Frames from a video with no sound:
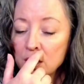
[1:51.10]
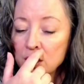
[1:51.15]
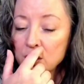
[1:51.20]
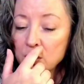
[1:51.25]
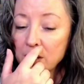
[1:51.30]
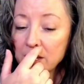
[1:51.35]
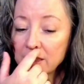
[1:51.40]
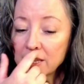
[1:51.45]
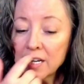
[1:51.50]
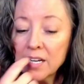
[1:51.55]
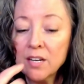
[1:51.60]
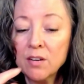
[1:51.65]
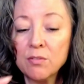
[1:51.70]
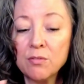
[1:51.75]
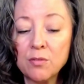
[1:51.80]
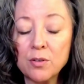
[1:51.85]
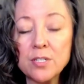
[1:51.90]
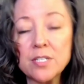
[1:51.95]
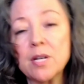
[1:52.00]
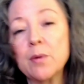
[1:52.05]
So I think
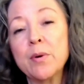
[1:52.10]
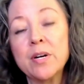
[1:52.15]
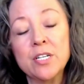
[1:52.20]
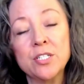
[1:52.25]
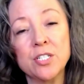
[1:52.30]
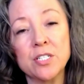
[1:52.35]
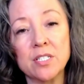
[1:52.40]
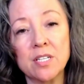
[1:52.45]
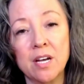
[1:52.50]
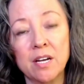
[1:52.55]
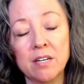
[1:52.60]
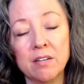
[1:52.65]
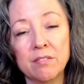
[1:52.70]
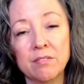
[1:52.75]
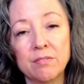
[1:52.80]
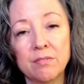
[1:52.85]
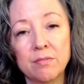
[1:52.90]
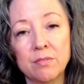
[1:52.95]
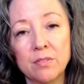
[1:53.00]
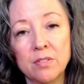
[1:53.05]
first I want to just kind
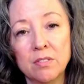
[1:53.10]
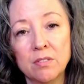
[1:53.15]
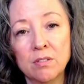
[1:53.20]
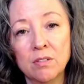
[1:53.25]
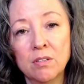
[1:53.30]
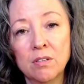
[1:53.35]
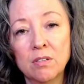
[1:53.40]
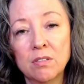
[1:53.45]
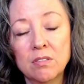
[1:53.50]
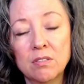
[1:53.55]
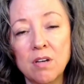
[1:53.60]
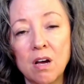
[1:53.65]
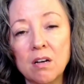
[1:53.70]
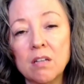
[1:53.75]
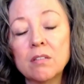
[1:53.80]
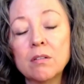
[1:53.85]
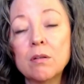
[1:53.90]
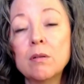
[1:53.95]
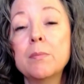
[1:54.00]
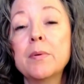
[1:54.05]
of
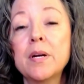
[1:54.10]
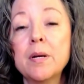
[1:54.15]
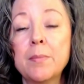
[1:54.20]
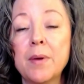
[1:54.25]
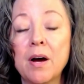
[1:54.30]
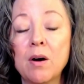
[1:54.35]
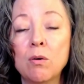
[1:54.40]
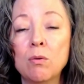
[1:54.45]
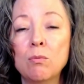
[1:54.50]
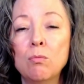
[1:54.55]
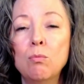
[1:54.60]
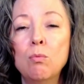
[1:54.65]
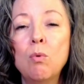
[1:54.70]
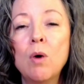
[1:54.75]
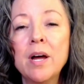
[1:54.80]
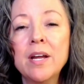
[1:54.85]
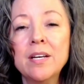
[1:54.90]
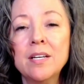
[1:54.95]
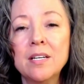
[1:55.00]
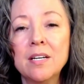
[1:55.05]
talk a little bit about
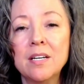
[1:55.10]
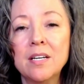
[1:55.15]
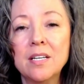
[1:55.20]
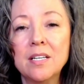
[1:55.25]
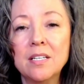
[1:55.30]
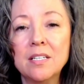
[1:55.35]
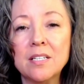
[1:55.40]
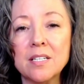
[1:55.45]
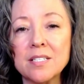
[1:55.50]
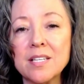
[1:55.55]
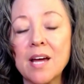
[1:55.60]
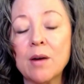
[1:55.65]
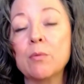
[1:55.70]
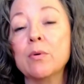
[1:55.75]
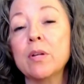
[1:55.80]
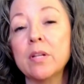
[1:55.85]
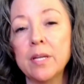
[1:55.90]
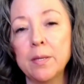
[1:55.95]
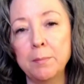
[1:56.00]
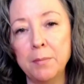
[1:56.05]
what does that
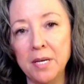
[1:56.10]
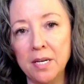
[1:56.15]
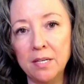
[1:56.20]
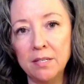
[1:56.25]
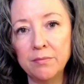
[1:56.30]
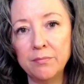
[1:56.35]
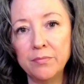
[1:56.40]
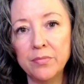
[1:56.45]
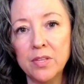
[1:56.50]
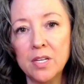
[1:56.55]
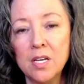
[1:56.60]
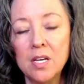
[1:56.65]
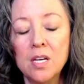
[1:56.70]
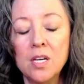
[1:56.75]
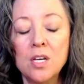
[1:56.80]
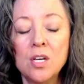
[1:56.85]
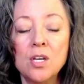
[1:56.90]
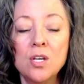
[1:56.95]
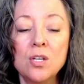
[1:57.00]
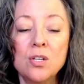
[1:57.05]
really mean.
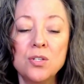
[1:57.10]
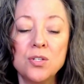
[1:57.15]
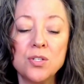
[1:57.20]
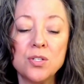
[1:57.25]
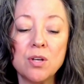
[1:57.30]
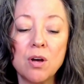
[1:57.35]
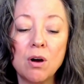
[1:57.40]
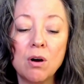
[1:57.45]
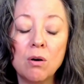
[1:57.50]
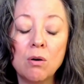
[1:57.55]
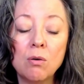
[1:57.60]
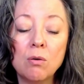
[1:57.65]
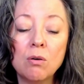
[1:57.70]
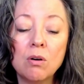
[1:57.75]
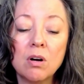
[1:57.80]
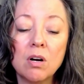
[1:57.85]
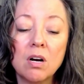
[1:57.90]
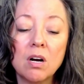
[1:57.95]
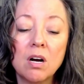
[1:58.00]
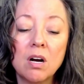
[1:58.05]

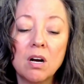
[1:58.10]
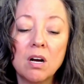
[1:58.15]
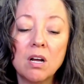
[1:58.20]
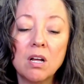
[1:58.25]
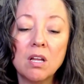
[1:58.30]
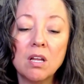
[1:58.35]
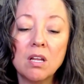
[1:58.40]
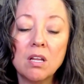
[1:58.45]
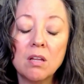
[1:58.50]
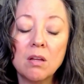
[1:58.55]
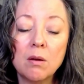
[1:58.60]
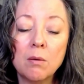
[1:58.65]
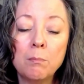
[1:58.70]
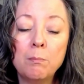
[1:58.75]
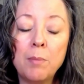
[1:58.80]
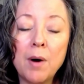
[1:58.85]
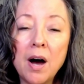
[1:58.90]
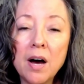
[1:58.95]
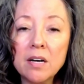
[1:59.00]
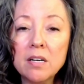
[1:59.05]
So
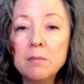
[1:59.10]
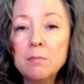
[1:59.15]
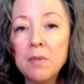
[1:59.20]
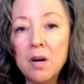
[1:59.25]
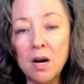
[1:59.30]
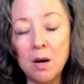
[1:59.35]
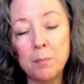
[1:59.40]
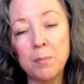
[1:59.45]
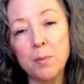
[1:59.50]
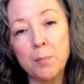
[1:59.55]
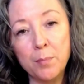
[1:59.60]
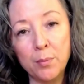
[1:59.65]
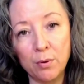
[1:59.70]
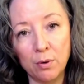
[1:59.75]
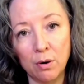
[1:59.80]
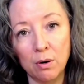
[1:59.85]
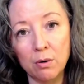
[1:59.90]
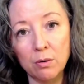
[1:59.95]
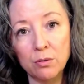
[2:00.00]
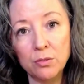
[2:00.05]
bottom-up
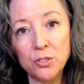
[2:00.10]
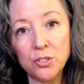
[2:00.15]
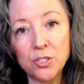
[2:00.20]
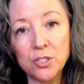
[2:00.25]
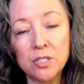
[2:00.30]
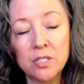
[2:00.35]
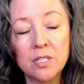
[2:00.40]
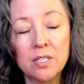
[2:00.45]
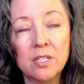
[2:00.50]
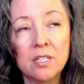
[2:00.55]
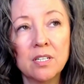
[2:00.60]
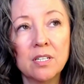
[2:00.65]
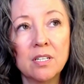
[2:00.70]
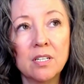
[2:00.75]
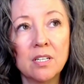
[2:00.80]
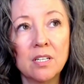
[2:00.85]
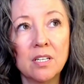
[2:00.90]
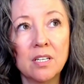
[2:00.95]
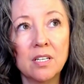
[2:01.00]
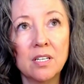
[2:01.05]
approach
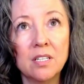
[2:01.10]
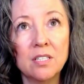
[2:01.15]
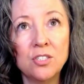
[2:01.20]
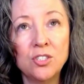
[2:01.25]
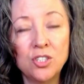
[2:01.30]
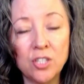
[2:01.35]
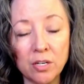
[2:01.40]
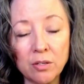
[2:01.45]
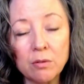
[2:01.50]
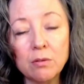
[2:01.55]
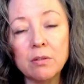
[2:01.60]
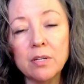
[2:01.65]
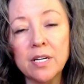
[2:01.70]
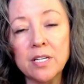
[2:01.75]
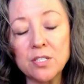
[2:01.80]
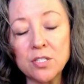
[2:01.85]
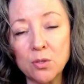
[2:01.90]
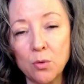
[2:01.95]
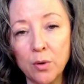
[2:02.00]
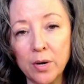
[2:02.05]
generally
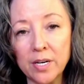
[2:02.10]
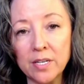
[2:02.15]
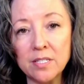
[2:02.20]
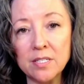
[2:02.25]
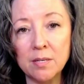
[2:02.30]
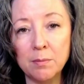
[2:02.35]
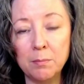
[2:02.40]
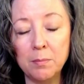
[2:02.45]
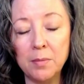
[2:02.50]
is going to